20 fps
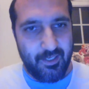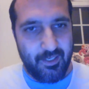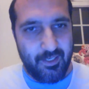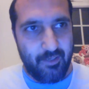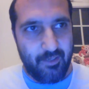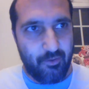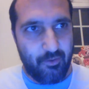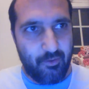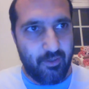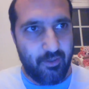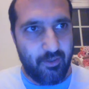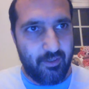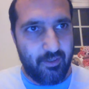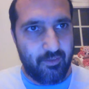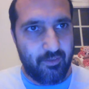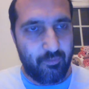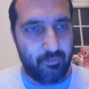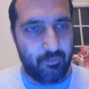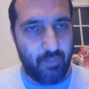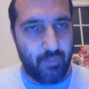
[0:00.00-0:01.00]
or
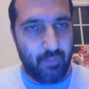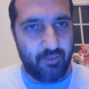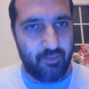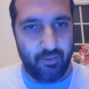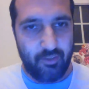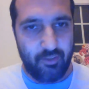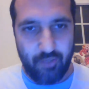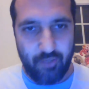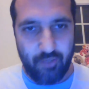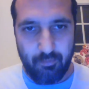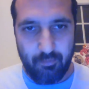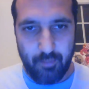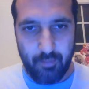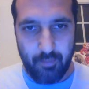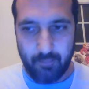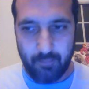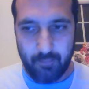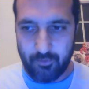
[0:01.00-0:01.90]
basically a dream of mine,